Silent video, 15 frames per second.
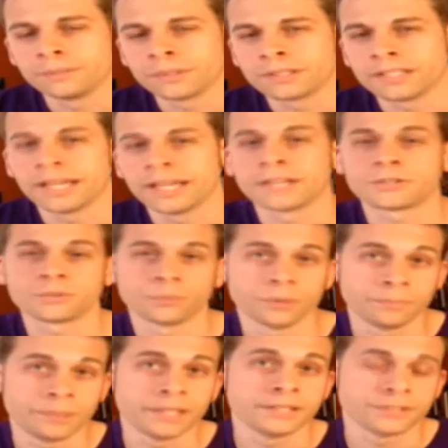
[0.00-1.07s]
the answer
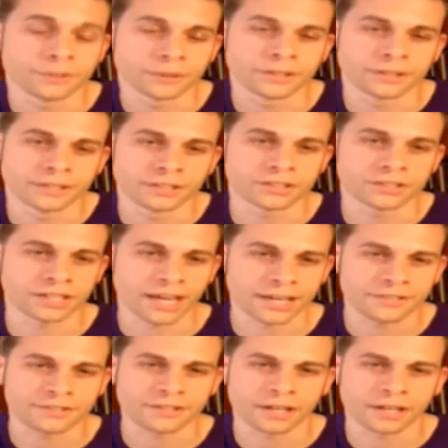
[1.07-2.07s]
would be to it. In this case,